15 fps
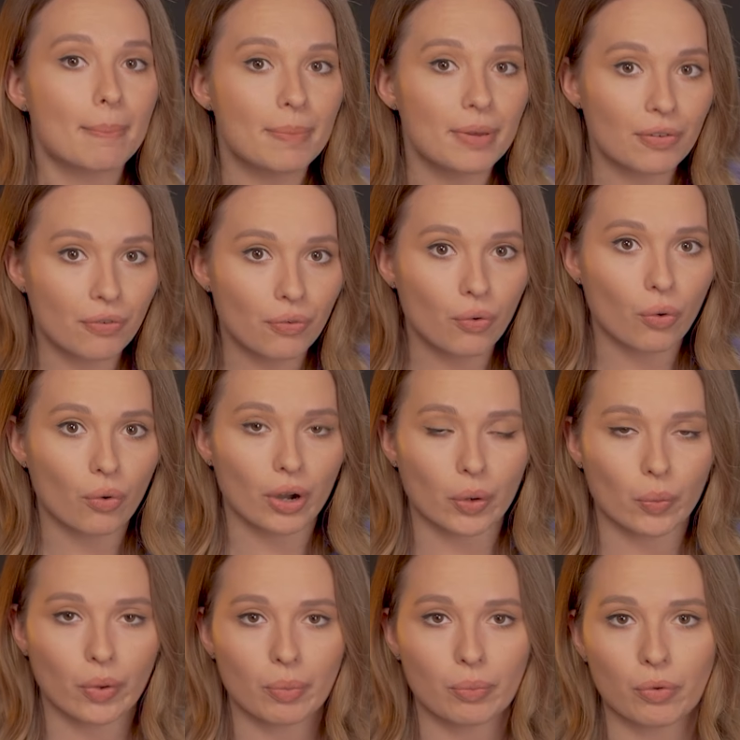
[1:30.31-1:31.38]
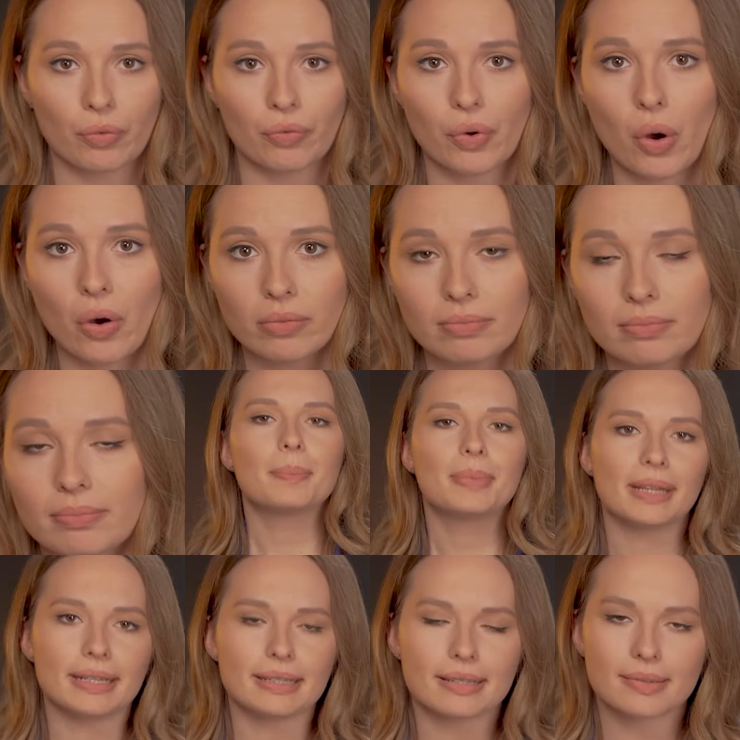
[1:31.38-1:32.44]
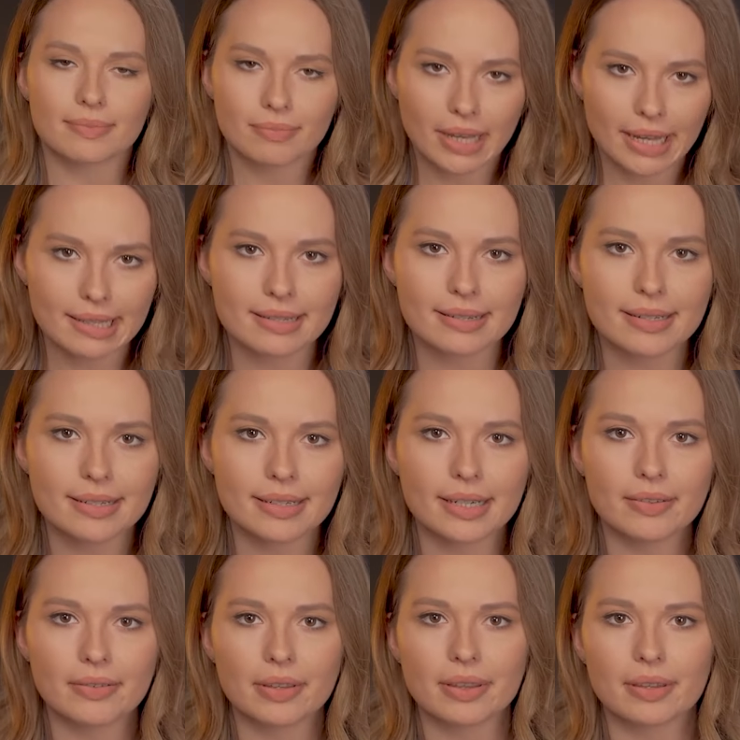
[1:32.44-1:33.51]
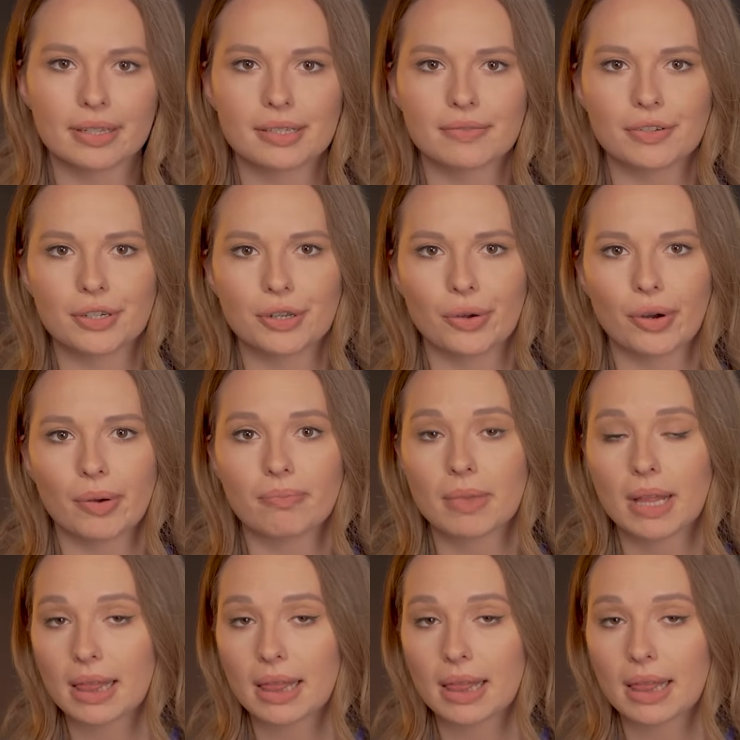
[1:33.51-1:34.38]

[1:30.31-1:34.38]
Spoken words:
before we move on, please consider giving this video